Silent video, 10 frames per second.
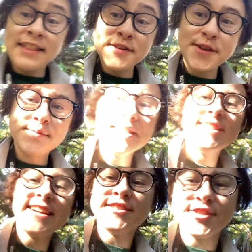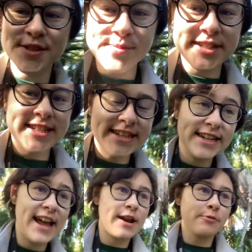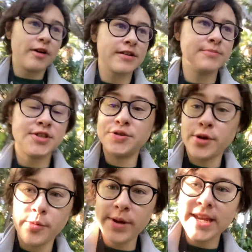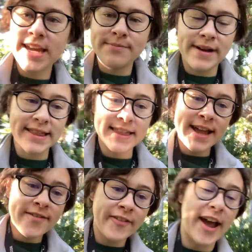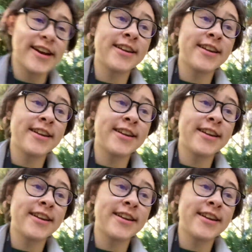Hello humans, it's just Martine and welcome to a week in my life at